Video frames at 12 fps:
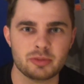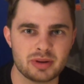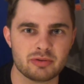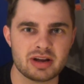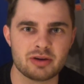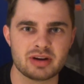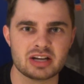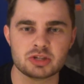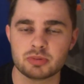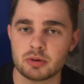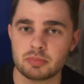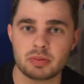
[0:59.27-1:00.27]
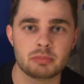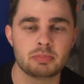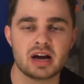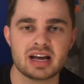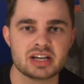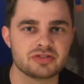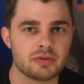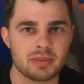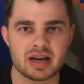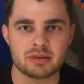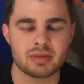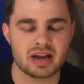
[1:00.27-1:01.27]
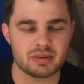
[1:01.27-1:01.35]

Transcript: he'll be a real danger. But Payet is the main man.